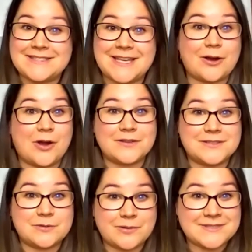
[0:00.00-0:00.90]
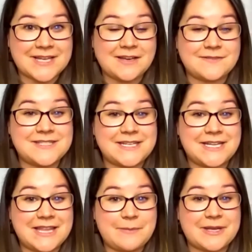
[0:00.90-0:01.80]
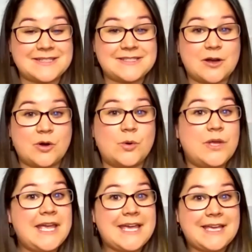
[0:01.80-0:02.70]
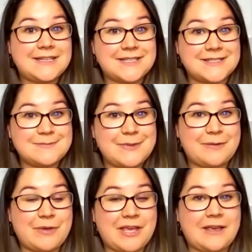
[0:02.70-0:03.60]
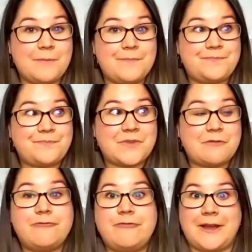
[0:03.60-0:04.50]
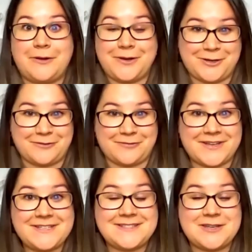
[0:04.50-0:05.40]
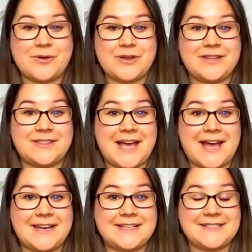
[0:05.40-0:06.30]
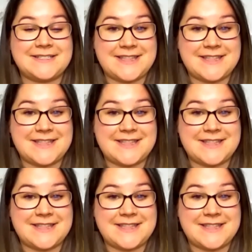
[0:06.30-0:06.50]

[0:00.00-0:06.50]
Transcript: They are also outside of city limits, so it does make me very nervous knowing that that is hmm.